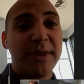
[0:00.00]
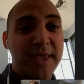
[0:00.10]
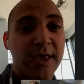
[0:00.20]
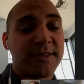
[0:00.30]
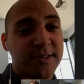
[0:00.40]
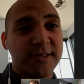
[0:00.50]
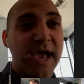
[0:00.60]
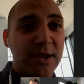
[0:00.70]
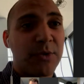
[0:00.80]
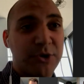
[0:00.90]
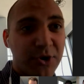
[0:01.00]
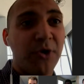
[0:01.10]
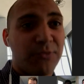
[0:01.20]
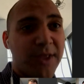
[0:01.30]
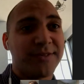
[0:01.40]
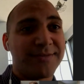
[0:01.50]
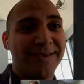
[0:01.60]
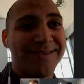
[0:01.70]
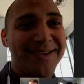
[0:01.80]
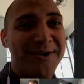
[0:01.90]
when somebody else is deciding when your code
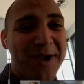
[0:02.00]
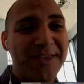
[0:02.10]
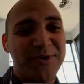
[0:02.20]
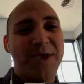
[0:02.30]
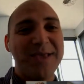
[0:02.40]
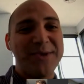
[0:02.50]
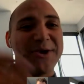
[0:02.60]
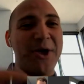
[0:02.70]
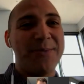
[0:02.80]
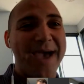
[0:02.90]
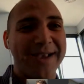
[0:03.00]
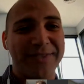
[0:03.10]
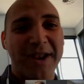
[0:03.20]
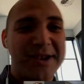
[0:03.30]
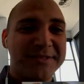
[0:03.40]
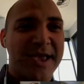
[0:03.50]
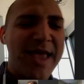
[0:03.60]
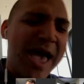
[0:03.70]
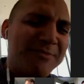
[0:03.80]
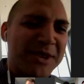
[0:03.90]
runs, right? If you hand me a callback and then
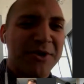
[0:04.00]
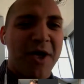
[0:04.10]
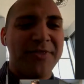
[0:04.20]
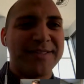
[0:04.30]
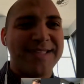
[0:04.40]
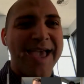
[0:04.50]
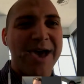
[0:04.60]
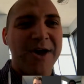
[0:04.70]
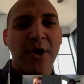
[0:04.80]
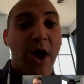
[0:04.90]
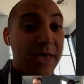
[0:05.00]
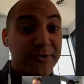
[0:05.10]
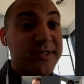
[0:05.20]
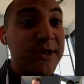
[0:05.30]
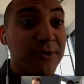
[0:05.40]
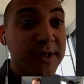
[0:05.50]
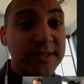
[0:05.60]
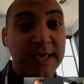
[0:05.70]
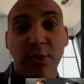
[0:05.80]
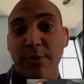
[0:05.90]
I decide, oh, I'm going to call this now, either
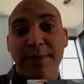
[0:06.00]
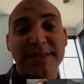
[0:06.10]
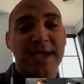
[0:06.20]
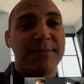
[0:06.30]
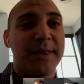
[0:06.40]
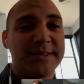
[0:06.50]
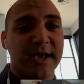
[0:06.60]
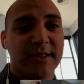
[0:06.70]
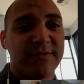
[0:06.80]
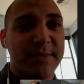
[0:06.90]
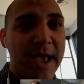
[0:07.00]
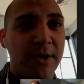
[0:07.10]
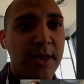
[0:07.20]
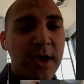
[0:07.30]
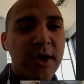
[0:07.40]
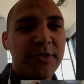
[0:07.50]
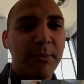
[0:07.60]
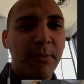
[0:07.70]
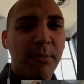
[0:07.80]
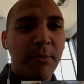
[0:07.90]
synchronously or maybe 10 milliseconds from now,
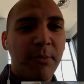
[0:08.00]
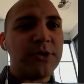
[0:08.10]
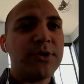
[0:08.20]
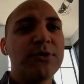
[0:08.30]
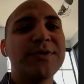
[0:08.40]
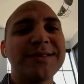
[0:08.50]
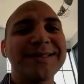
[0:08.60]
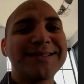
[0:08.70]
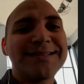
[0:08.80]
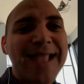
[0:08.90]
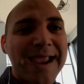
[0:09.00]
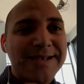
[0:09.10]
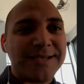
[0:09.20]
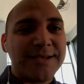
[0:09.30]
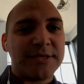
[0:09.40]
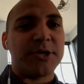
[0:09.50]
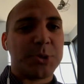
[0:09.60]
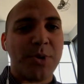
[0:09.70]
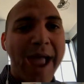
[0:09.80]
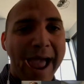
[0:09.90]
the more you use
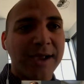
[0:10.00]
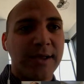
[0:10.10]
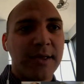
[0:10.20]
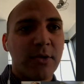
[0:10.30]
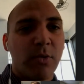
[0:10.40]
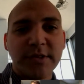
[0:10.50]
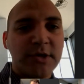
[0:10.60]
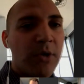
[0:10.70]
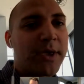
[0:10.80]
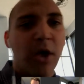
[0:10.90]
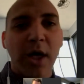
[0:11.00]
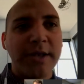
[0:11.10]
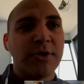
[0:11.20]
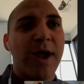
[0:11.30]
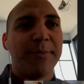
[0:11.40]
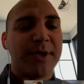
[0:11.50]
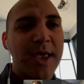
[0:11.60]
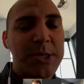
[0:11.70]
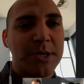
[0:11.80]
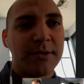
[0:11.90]
state to track what's going on in
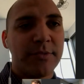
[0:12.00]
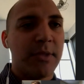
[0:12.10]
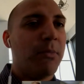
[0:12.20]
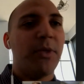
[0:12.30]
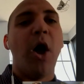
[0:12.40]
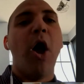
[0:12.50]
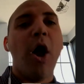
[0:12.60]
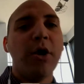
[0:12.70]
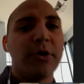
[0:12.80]
your application, the